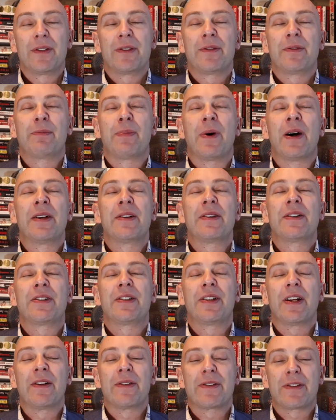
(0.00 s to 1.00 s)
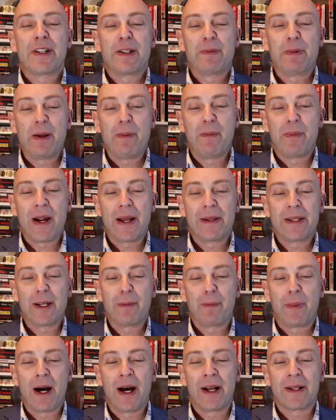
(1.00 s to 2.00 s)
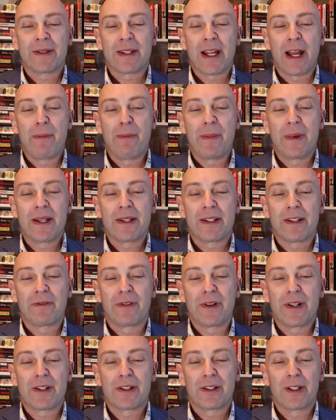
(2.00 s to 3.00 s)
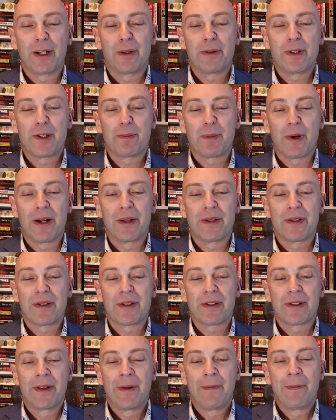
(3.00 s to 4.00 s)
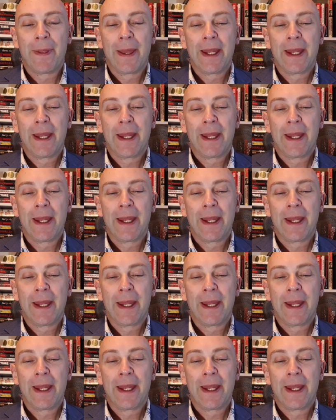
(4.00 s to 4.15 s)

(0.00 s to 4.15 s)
Boris Johnson is being branded a part-time minister for his slow response.